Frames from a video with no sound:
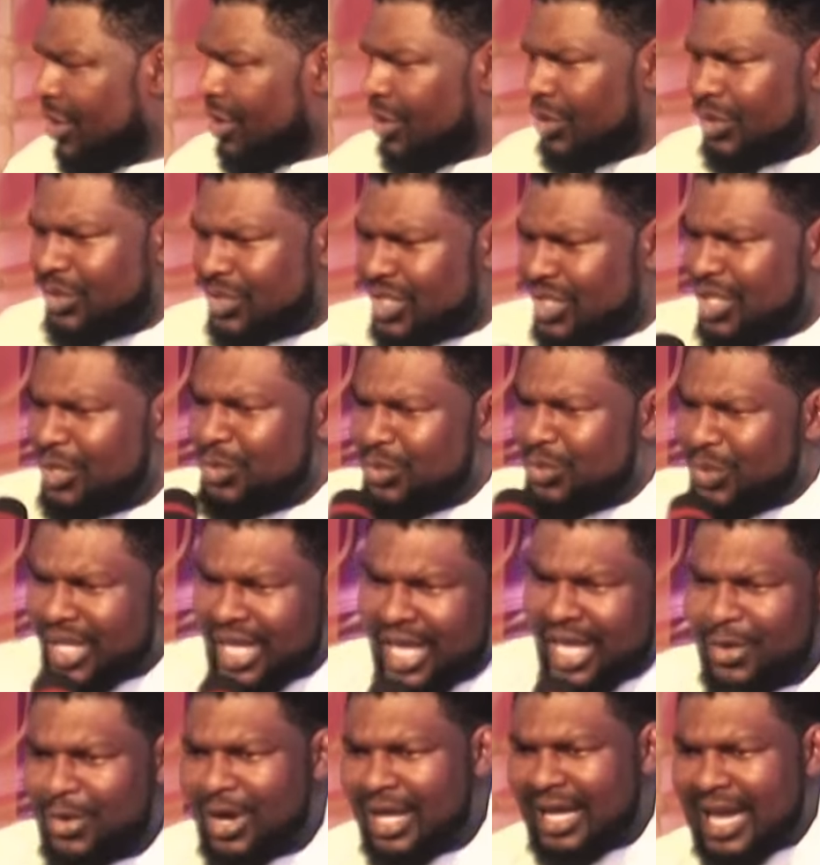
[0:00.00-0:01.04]
You see UK,
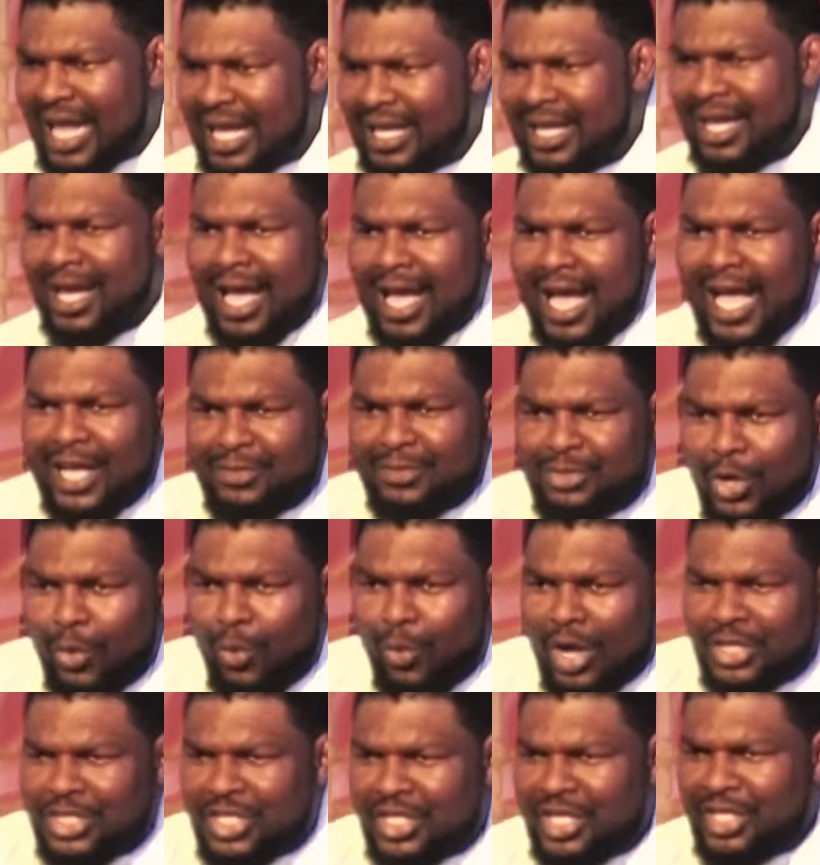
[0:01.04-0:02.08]
you are like, as you're
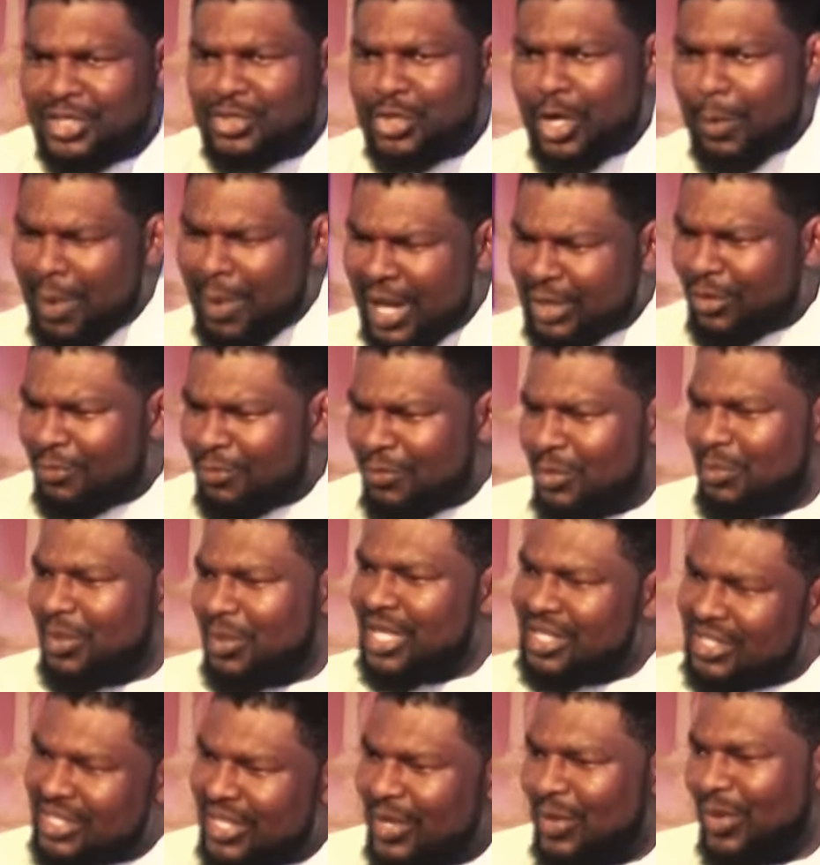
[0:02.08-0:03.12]
watching it, your part of you
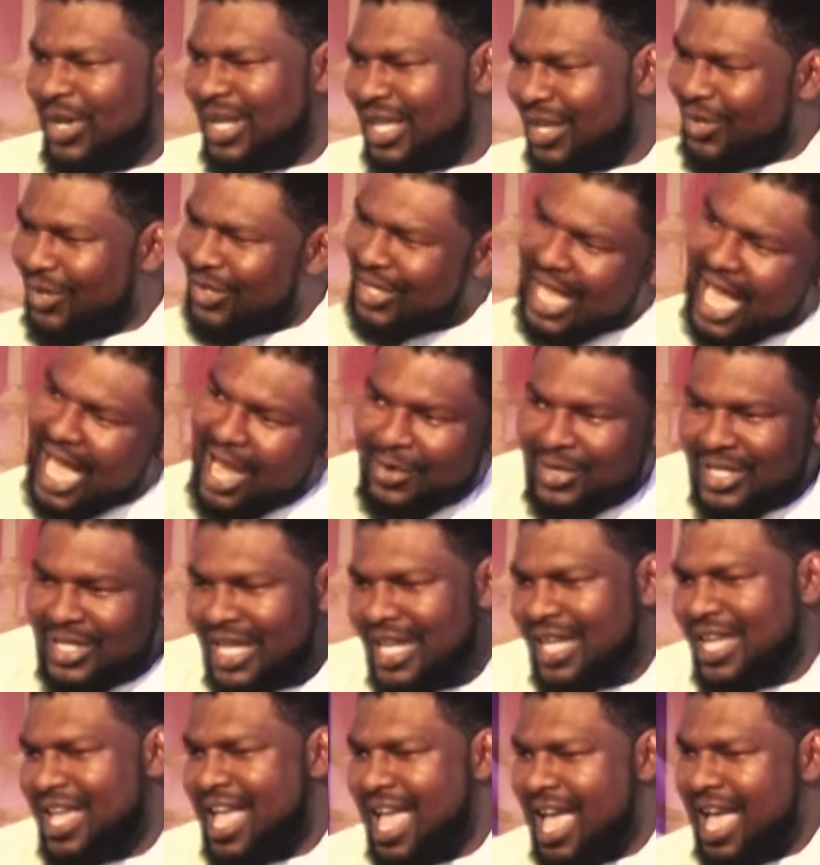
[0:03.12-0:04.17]
begins to say, okay, I go
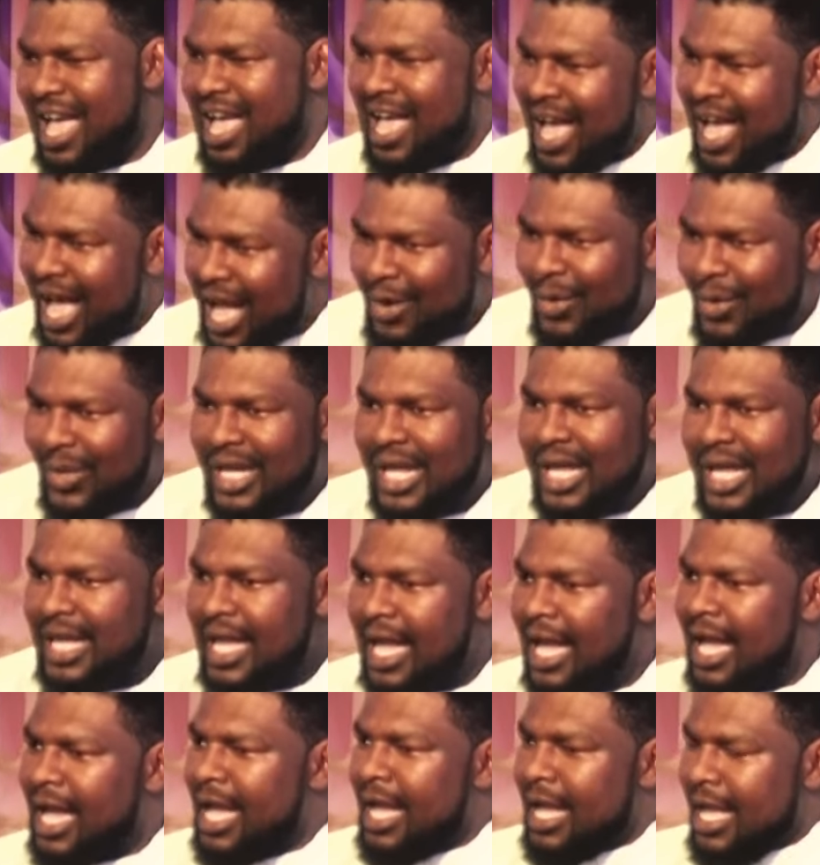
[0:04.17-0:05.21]
there
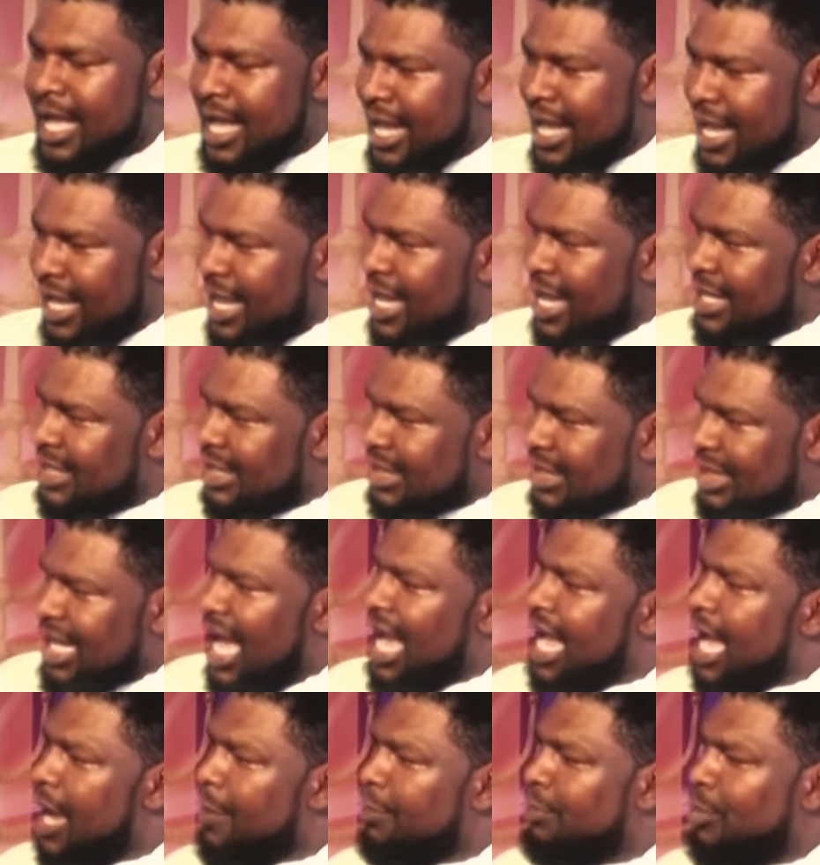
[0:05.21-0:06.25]
here. A
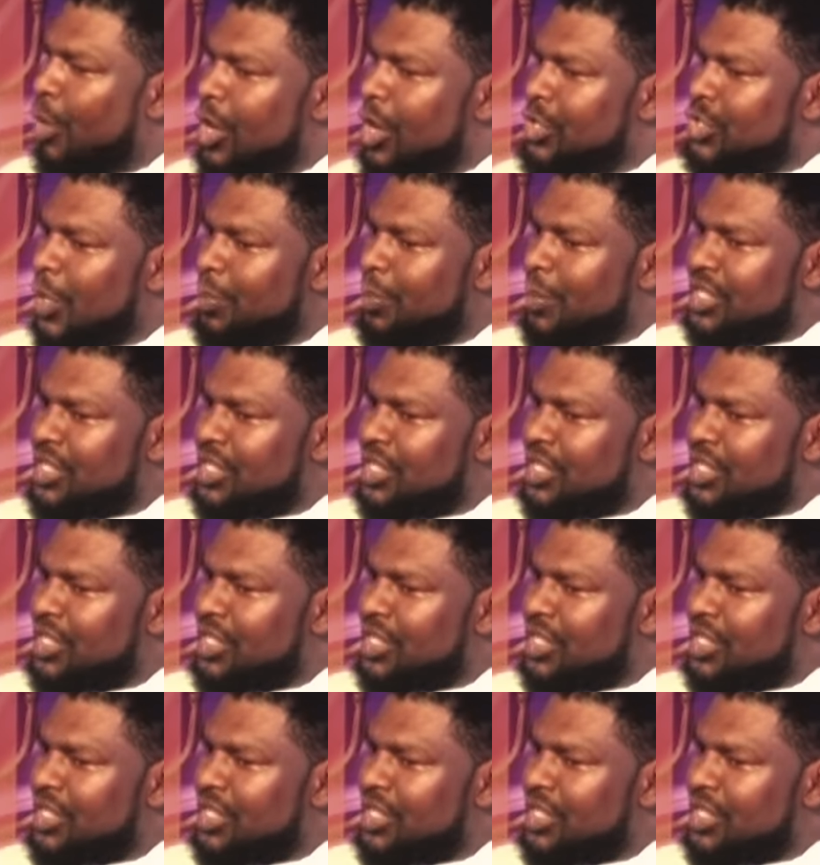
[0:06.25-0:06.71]
desire boils up